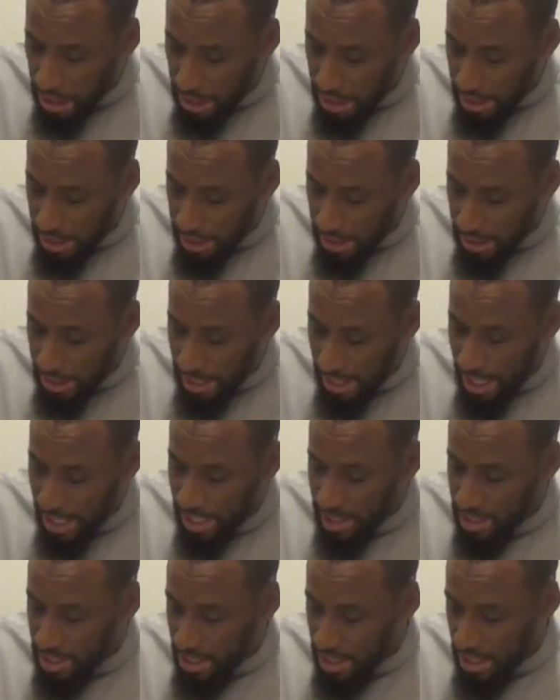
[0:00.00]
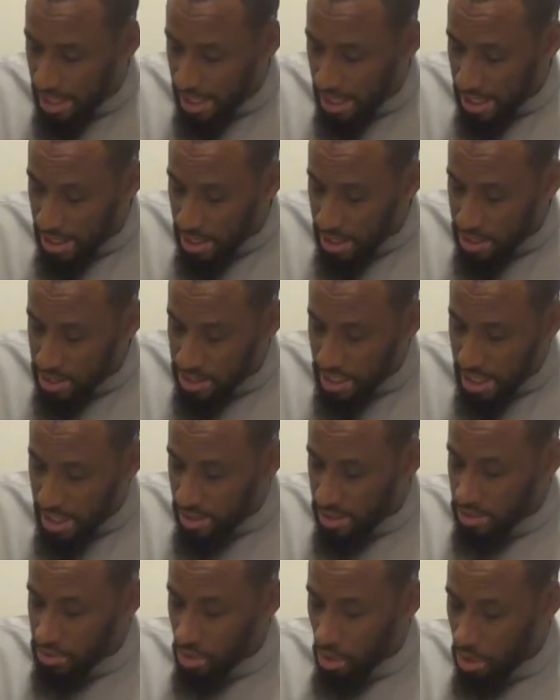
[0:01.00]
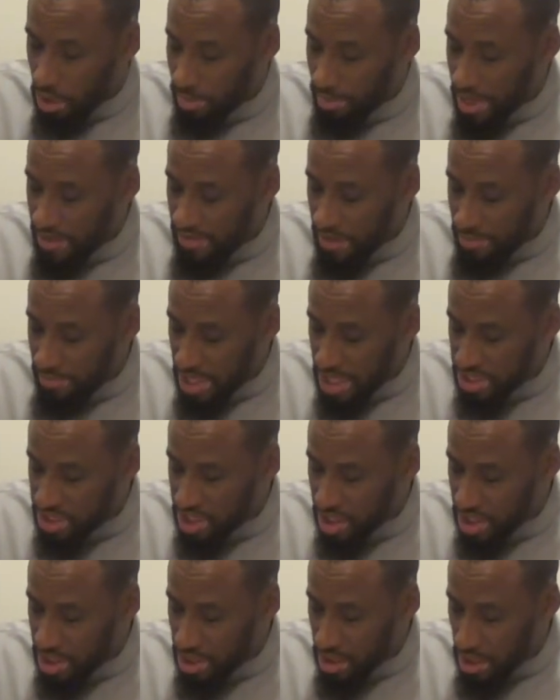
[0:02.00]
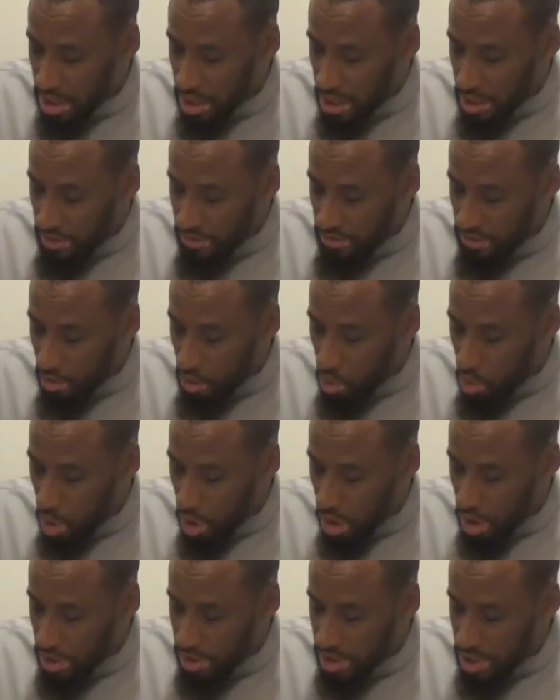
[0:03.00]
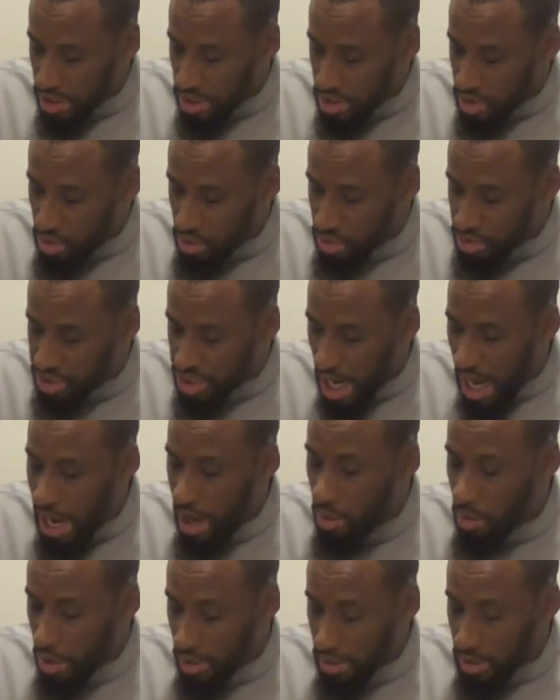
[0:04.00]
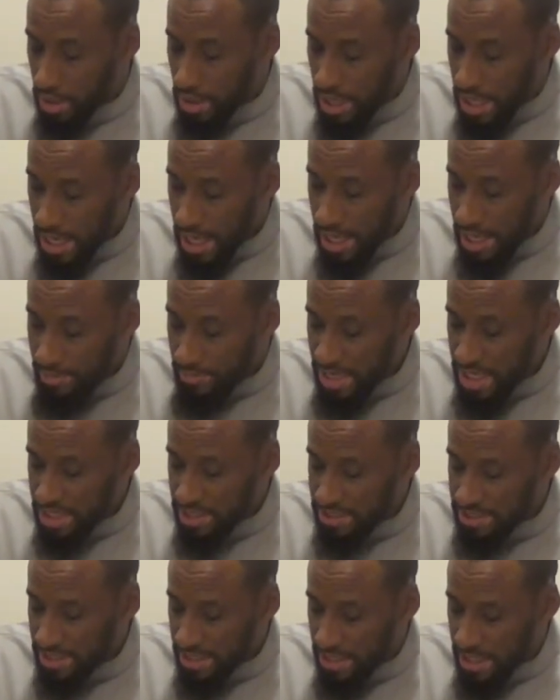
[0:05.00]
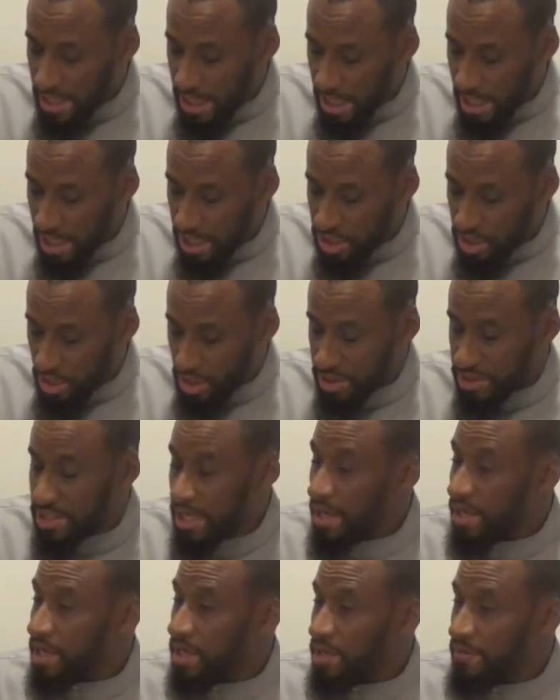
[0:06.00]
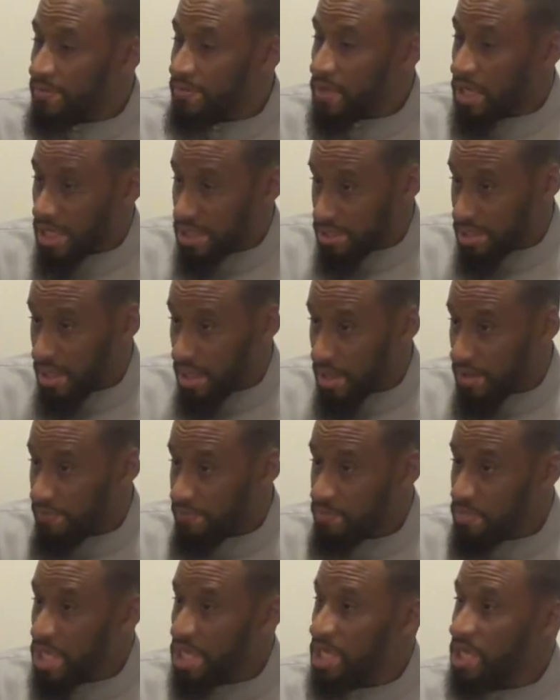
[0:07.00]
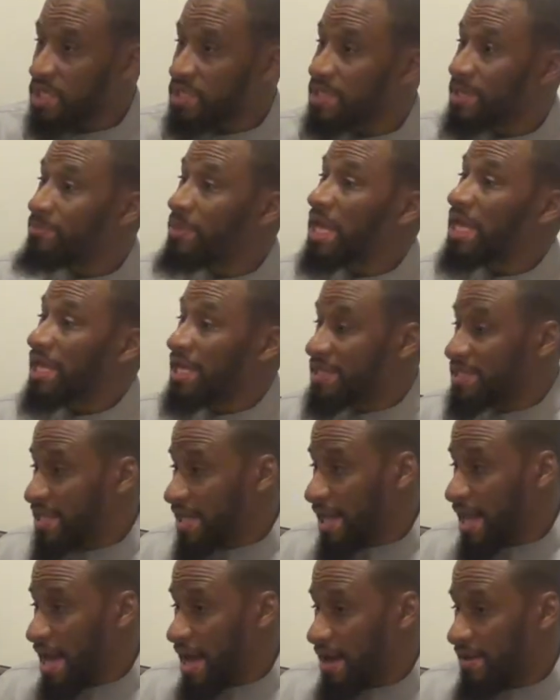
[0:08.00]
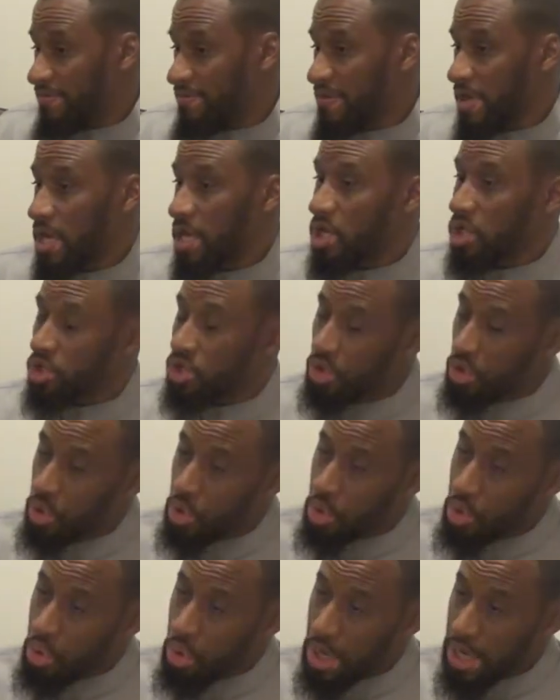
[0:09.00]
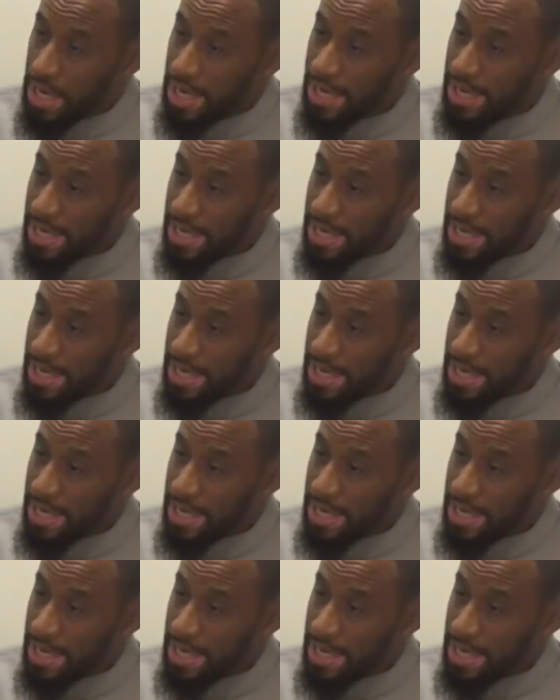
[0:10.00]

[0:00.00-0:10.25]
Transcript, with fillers: uh, and the, the ulama, they mention the word yujawar, it means uh, ya'takif, ya'takif, meaning to make itikaf, to